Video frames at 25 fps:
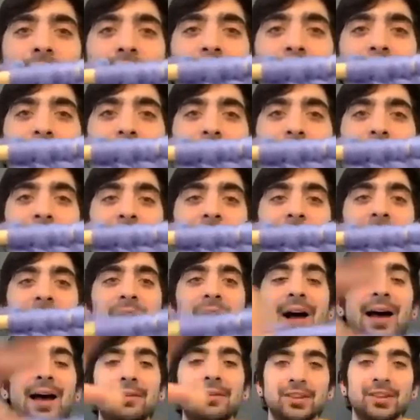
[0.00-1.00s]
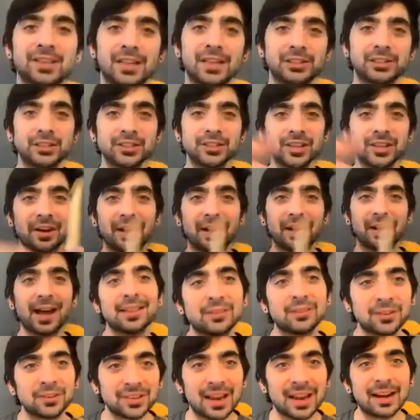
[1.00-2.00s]
and have live stitches on either
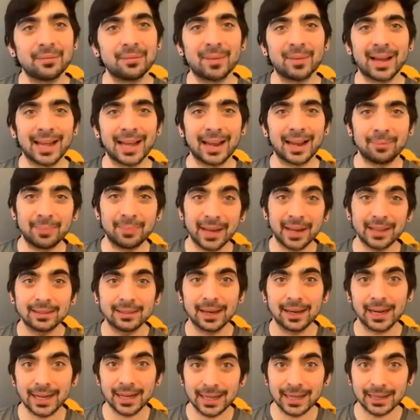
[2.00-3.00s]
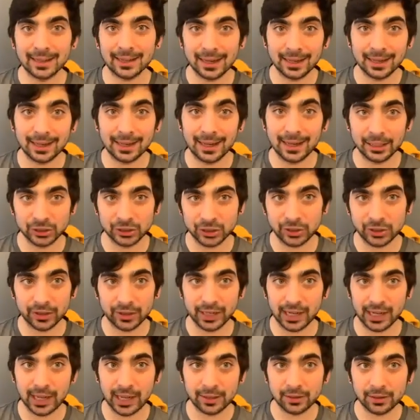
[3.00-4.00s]
side of my headband that I can then Kitchener
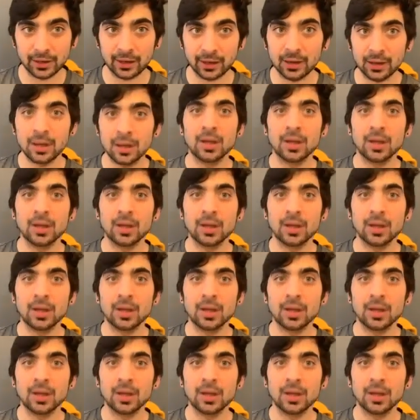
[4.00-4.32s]
together.